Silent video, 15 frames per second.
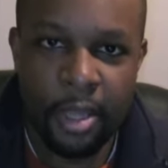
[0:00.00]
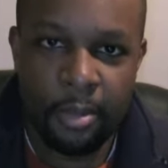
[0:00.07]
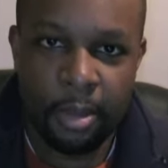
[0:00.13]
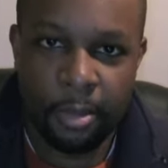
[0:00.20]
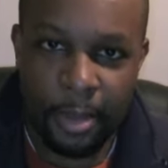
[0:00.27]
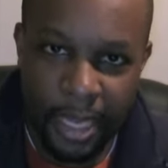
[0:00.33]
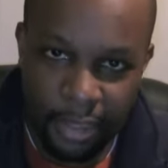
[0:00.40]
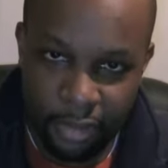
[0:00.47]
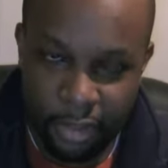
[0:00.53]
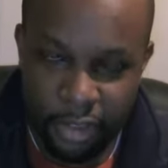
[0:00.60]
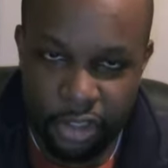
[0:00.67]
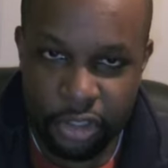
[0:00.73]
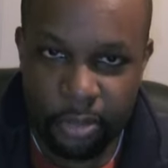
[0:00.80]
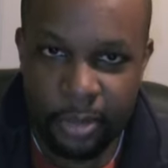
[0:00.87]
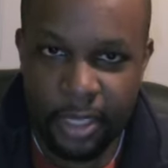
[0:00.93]
But my
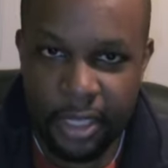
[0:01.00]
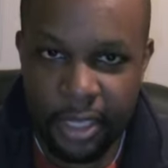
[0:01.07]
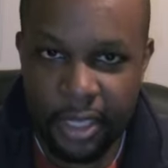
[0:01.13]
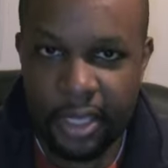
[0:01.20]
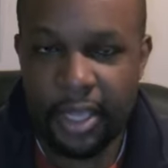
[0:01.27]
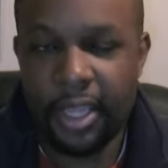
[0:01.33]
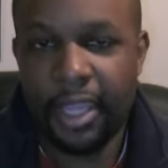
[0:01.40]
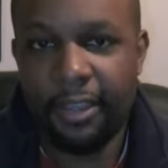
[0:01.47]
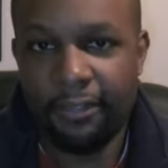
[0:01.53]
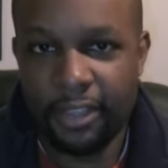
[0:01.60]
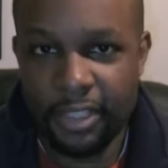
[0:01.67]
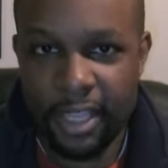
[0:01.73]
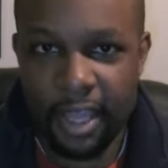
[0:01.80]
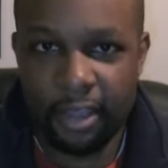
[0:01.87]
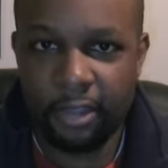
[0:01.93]
thoughts on Mejia, if
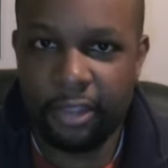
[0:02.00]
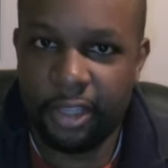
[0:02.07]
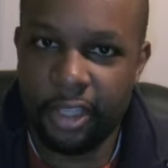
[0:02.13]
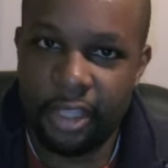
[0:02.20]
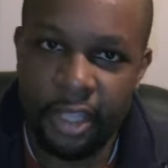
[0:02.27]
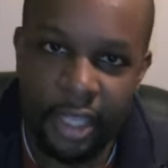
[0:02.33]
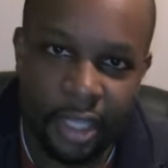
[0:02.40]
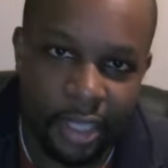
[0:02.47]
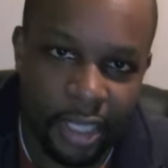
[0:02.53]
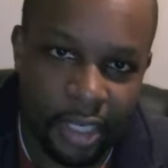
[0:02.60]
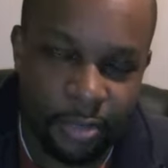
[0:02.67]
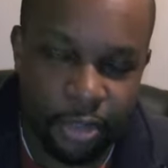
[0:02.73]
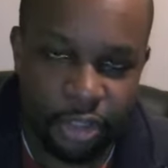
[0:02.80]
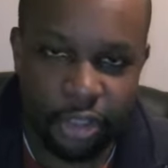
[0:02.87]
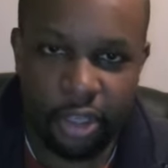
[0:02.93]
he's healthy, let
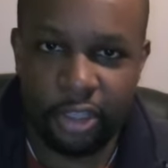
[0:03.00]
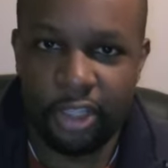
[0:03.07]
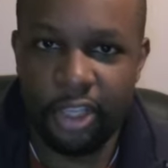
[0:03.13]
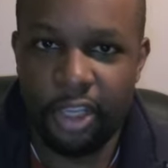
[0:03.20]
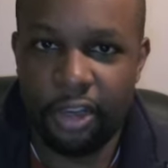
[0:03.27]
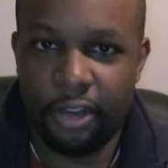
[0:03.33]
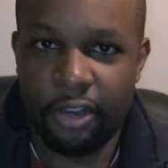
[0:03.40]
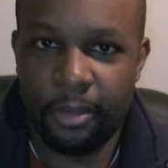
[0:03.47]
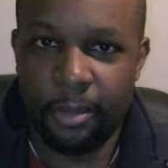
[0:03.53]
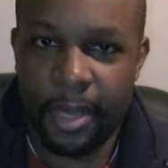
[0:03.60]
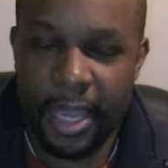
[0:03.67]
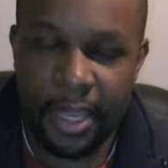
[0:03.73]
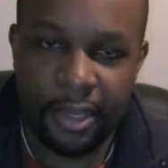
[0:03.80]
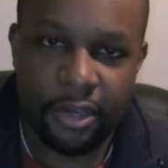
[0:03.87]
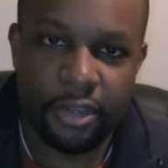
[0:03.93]
him start the year in the
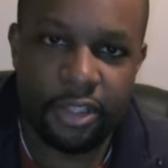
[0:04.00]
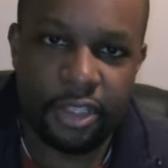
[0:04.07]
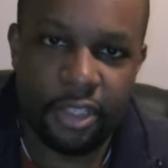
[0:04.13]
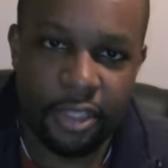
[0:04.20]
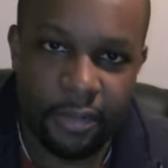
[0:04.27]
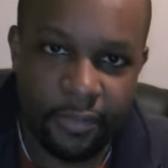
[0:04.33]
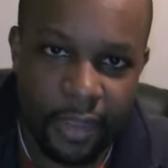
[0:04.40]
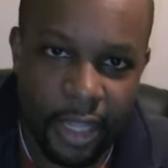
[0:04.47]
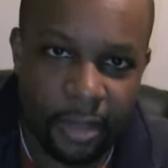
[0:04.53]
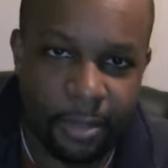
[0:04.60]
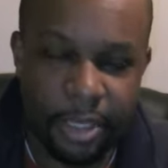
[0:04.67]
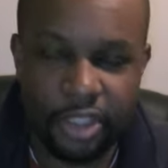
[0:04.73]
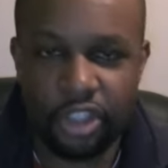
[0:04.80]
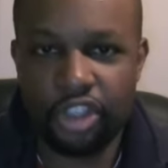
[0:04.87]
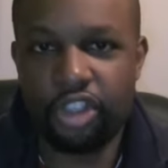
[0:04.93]
minors, develop
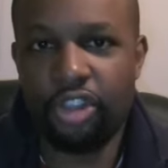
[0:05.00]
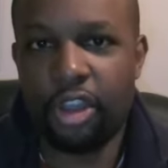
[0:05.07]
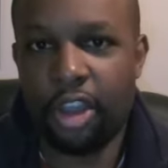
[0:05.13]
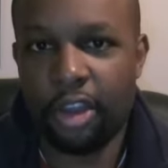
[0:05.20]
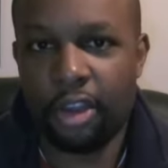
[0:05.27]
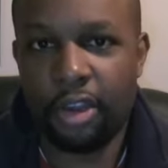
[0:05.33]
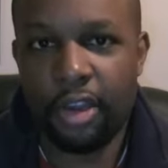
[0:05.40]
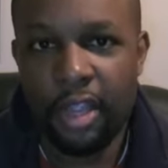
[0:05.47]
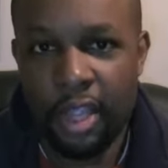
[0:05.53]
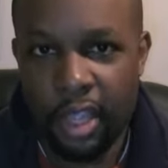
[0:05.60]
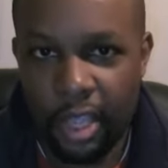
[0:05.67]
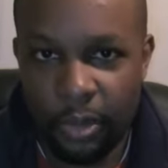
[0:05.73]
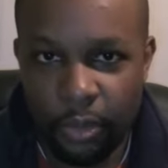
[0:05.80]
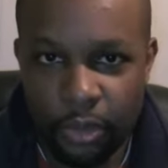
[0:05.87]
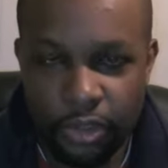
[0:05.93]
as a starter,
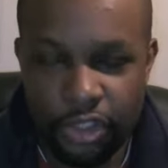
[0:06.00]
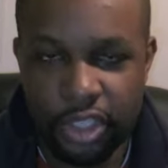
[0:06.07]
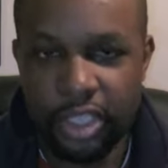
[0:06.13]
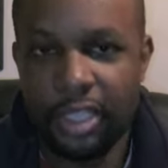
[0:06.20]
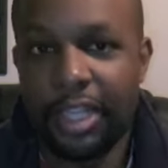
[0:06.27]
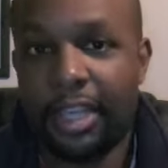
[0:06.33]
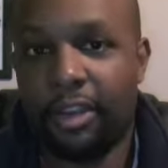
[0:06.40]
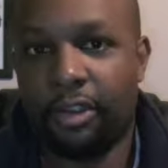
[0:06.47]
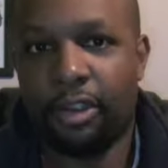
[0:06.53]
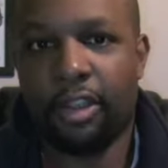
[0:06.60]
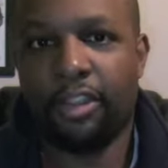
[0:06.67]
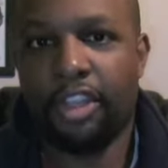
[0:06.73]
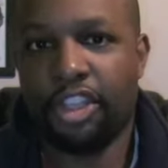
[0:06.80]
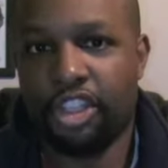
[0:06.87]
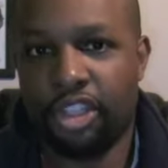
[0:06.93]
and we'll see later
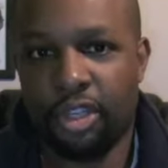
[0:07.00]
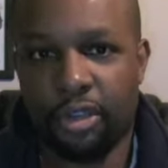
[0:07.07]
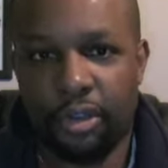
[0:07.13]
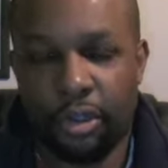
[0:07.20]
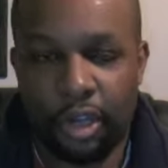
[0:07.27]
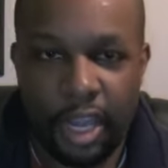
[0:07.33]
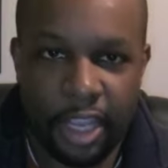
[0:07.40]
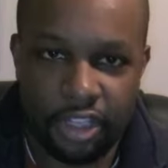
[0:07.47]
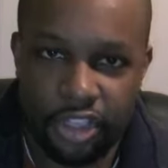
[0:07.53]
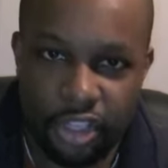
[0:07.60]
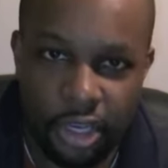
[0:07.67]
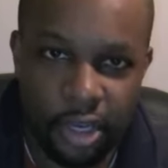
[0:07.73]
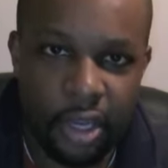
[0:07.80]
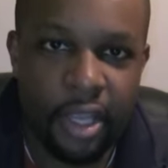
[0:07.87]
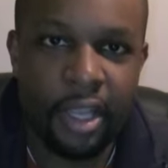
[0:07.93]
on this year or next
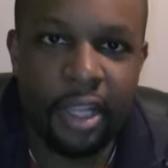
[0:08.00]
year.